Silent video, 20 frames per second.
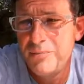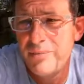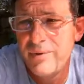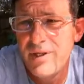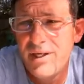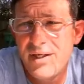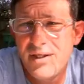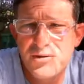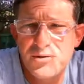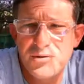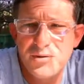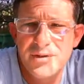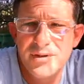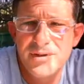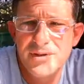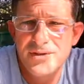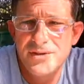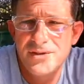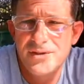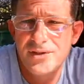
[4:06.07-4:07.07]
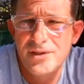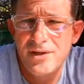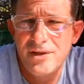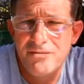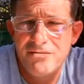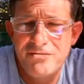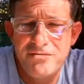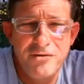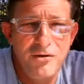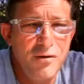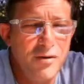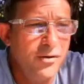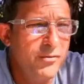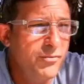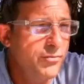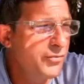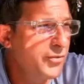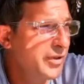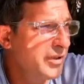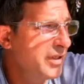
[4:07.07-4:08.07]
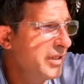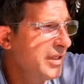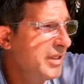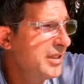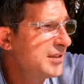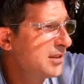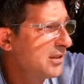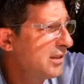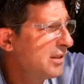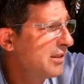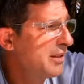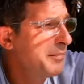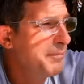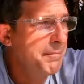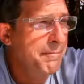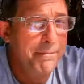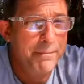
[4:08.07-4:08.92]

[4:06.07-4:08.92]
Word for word: banana trees uh, fall really easily?